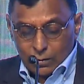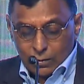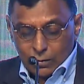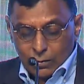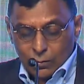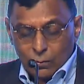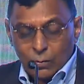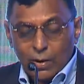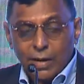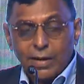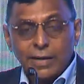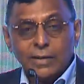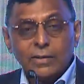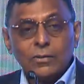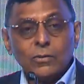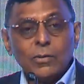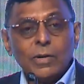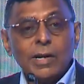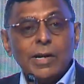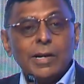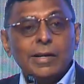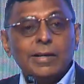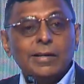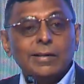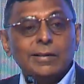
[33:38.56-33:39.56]
why
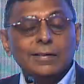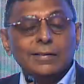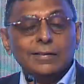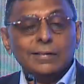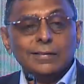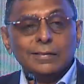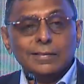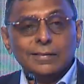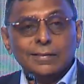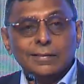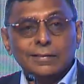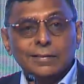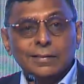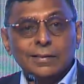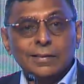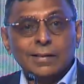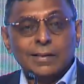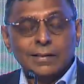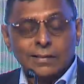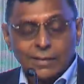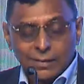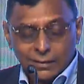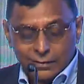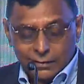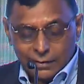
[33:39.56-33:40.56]
today the
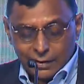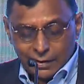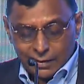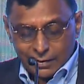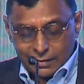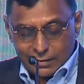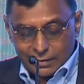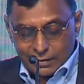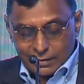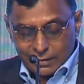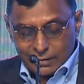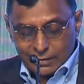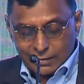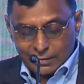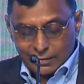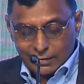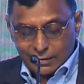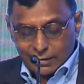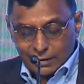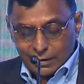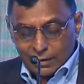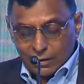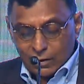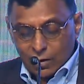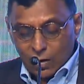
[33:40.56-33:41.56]
Nagaratars
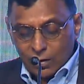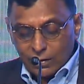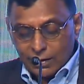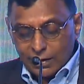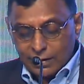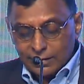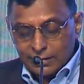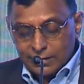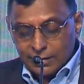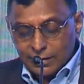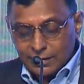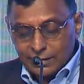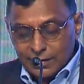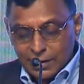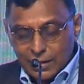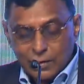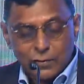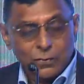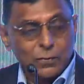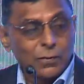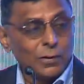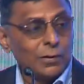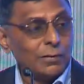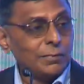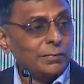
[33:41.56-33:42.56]
are not as
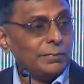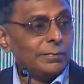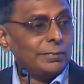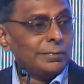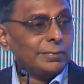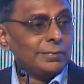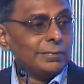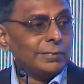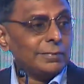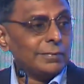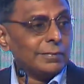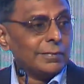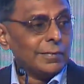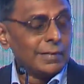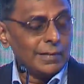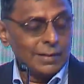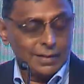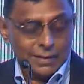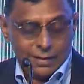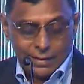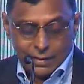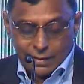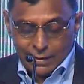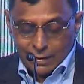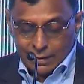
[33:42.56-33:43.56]
successful
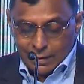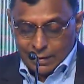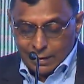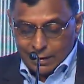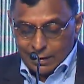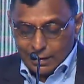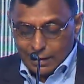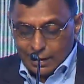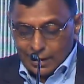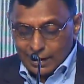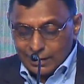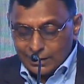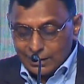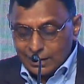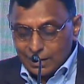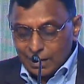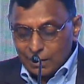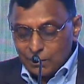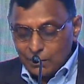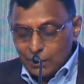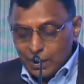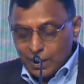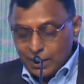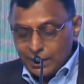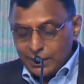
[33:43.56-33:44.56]
as the
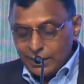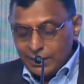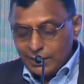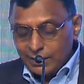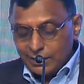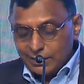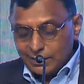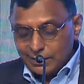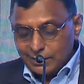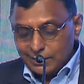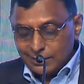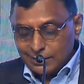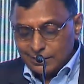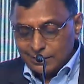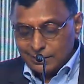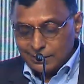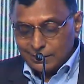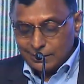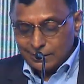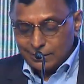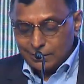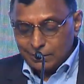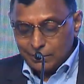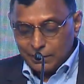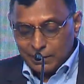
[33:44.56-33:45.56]
Ambanis,
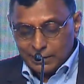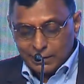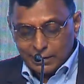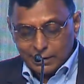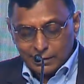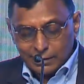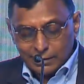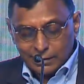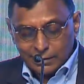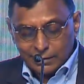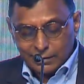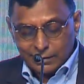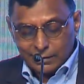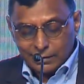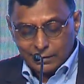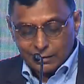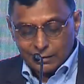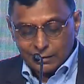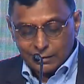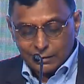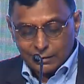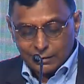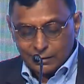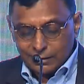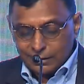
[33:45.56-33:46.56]
Mittals,
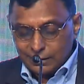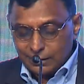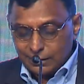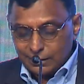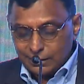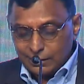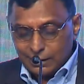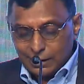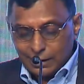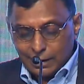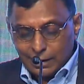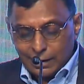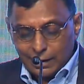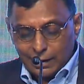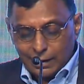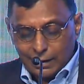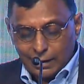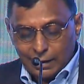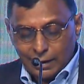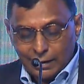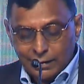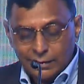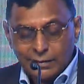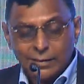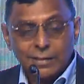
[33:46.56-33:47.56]

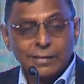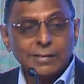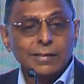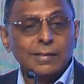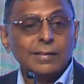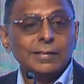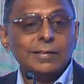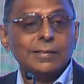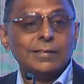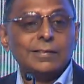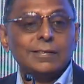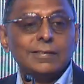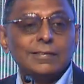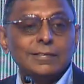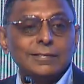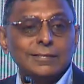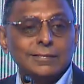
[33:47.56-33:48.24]
and Jindals.